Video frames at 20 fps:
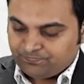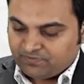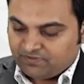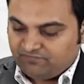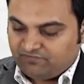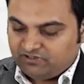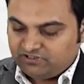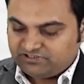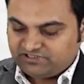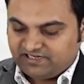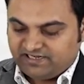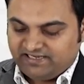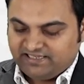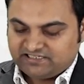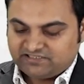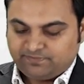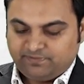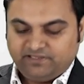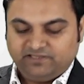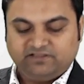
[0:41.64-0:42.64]
first I'll
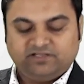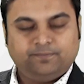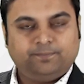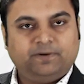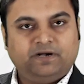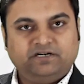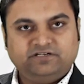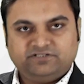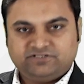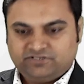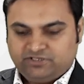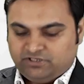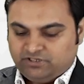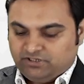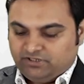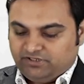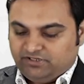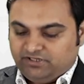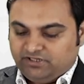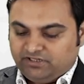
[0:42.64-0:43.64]
explain the parts.
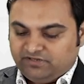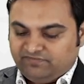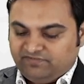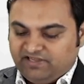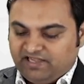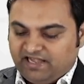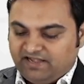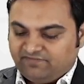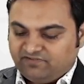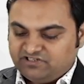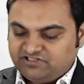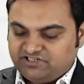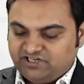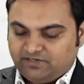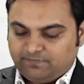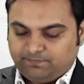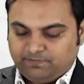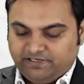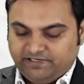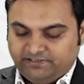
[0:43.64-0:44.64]
Here we have a
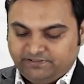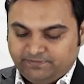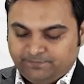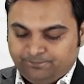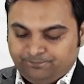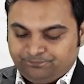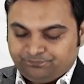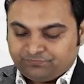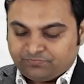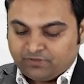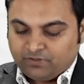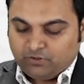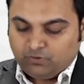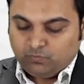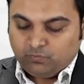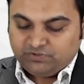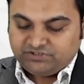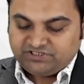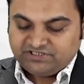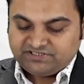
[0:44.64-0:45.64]
jig plate
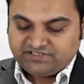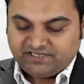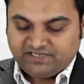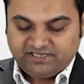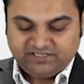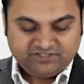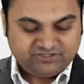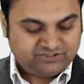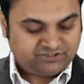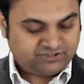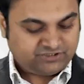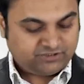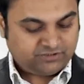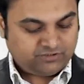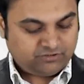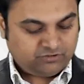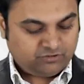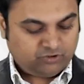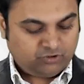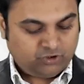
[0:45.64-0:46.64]
which is hinged
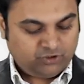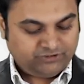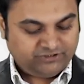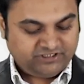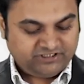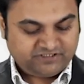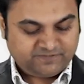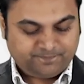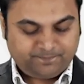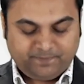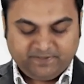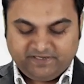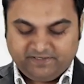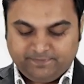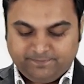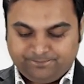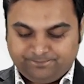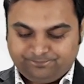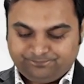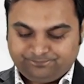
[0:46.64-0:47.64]
on this pin,